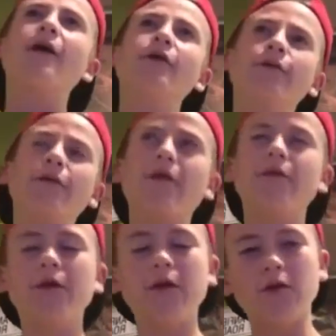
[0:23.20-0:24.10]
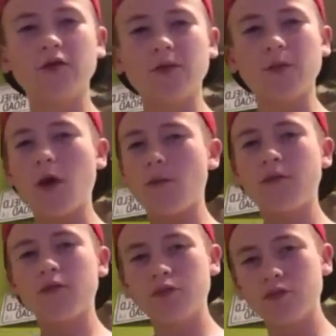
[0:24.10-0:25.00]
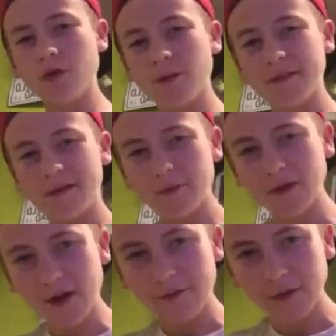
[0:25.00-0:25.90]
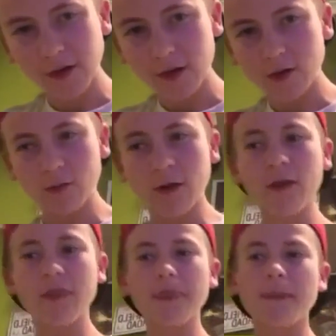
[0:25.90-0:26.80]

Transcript: actual favourite YouTuber probably would have to go with...